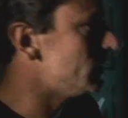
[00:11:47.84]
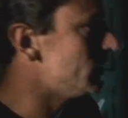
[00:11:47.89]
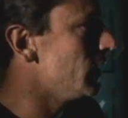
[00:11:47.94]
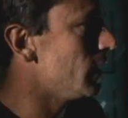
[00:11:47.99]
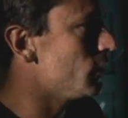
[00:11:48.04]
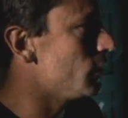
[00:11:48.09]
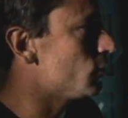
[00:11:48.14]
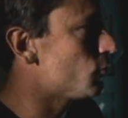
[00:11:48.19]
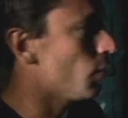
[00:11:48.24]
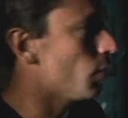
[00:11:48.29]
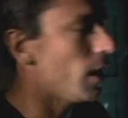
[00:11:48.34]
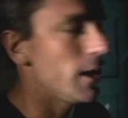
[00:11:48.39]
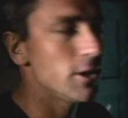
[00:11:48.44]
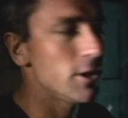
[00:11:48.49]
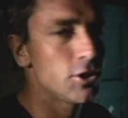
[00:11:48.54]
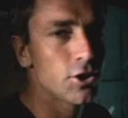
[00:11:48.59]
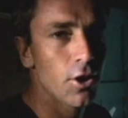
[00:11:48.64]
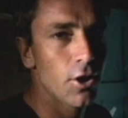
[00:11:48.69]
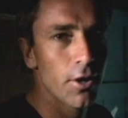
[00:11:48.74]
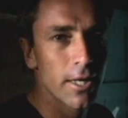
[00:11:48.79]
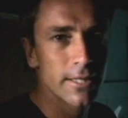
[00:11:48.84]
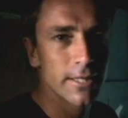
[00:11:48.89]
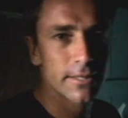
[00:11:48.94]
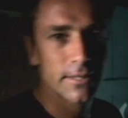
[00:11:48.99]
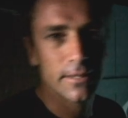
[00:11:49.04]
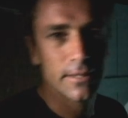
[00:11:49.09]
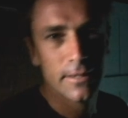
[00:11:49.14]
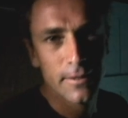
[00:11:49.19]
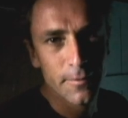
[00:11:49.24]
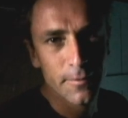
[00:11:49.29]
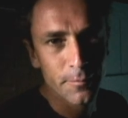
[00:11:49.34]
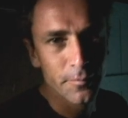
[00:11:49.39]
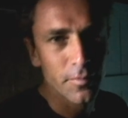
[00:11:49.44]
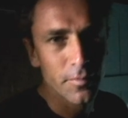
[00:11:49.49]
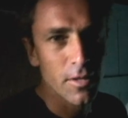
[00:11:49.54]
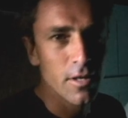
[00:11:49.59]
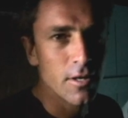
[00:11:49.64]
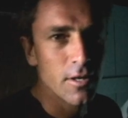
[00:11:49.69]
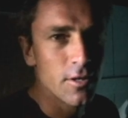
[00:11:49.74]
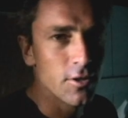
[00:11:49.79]
here to try and show us
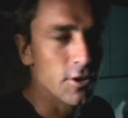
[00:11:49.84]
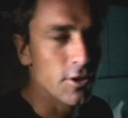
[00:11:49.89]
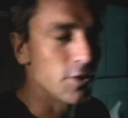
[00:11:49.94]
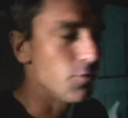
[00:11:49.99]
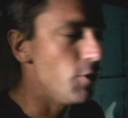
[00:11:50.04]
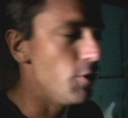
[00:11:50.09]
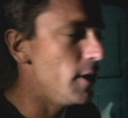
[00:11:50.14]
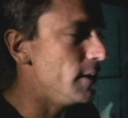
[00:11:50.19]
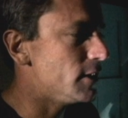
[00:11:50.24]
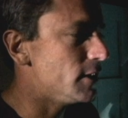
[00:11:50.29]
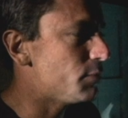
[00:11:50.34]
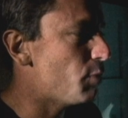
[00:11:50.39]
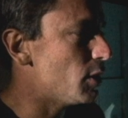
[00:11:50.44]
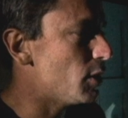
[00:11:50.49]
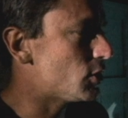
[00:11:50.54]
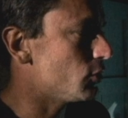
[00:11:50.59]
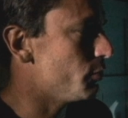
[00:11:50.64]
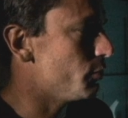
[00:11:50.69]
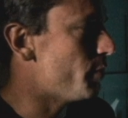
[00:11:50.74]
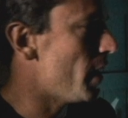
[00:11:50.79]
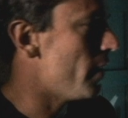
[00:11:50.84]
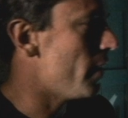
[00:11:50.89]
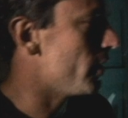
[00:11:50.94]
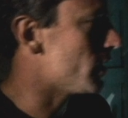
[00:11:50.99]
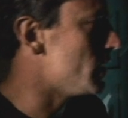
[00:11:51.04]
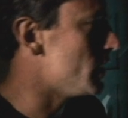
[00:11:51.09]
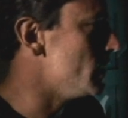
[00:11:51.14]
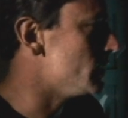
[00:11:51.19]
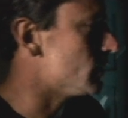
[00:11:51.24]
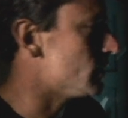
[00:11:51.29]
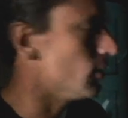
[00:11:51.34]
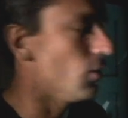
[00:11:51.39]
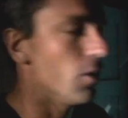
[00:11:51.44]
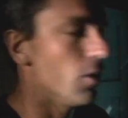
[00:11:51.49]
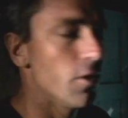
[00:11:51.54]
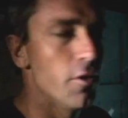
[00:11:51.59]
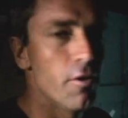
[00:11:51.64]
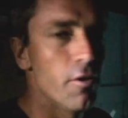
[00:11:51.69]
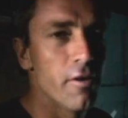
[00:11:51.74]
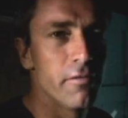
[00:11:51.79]
this really special parakeet along
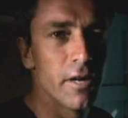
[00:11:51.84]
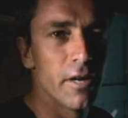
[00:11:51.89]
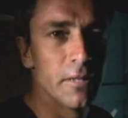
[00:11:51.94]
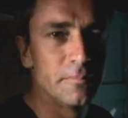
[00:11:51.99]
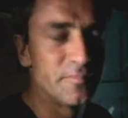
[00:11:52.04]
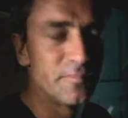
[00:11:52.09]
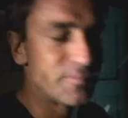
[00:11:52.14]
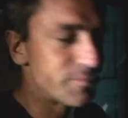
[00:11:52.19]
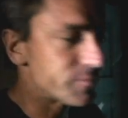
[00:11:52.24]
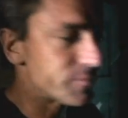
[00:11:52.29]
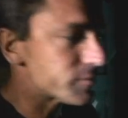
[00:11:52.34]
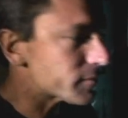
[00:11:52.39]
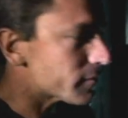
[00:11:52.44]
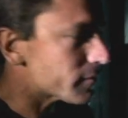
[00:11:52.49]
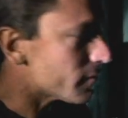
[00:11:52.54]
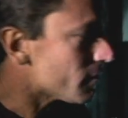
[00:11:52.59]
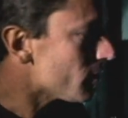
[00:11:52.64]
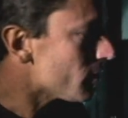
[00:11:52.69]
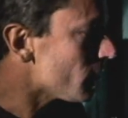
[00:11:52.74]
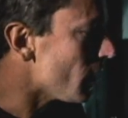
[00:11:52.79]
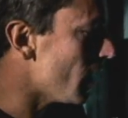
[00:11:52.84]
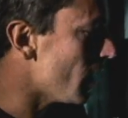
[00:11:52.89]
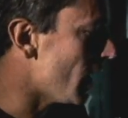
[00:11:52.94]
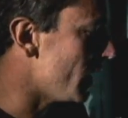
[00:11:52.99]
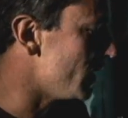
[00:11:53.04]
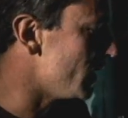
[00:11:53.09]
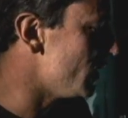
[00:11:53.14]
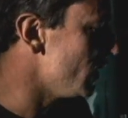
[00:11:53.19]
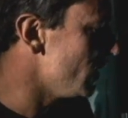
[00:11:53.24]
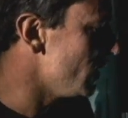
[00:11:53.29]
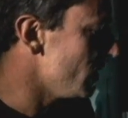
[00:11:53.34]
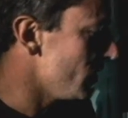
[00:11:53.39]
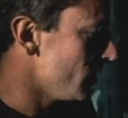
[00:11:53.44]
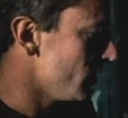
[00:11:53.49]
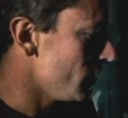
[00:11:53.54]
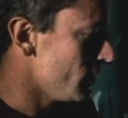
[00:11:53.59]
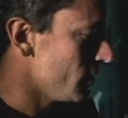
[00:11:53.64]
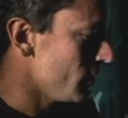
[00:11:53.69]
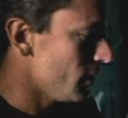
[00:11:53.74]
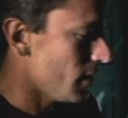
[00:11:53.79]
the river. And
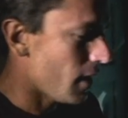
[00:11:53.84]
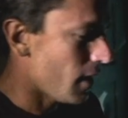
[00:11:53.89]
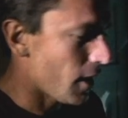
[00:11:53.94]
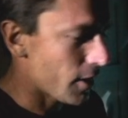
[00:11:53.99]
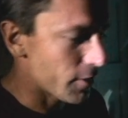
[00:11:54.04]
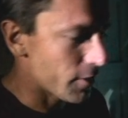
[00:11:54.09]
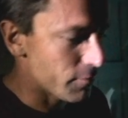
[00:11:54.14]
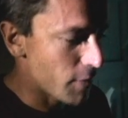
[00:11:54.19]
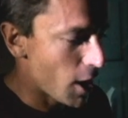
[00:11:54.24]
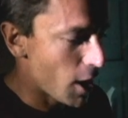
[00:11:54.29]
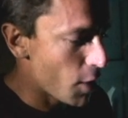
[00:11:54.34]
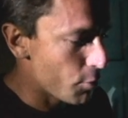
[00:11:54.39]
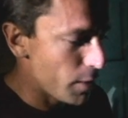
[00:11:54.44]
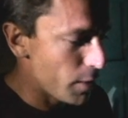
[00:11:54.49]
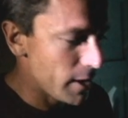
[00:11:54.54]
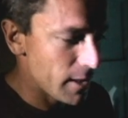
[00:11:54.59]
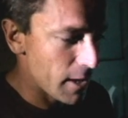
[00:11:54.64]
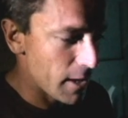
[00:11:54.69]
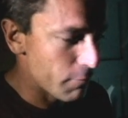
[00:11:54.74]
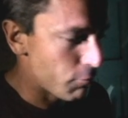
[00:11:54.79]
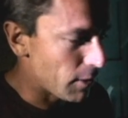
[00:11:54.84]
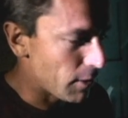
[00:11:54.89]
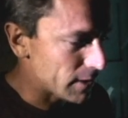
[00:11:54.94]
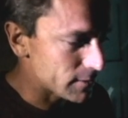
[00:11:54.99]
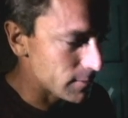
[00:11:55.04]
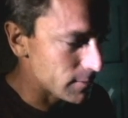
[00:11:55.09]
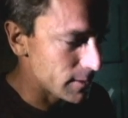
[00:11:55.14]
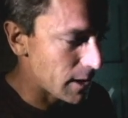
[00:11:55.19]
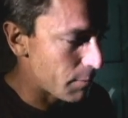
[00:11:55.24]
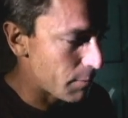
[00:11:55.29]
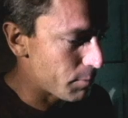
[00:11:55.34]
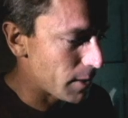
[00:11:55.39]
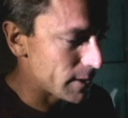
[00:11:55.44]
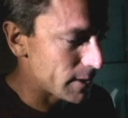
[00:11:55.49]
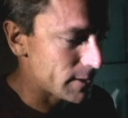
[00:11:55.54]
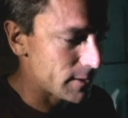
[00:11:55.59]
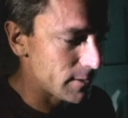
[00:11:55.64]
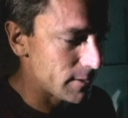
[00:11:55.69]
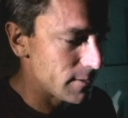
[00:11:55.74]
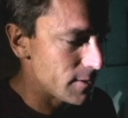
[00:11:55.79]
out of nowhere, they've rustled up
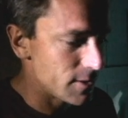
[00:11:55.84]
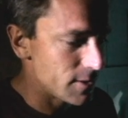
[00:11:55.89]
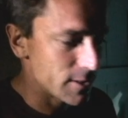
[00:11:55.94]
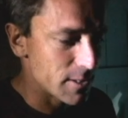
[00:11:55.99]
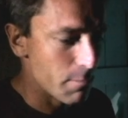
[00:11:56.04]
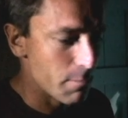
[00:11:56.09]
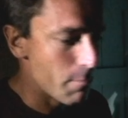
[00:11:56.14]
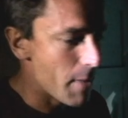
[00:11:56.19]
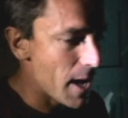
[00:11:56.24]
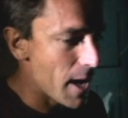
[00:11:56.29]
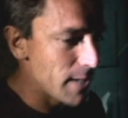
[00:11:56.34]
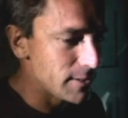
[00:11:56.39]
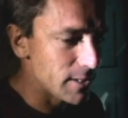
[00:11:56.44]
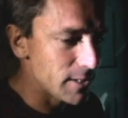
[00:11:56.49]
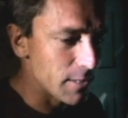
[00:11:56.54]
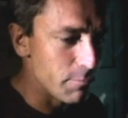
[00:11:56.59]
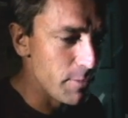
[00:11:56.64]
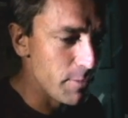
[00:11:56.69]
us this amazing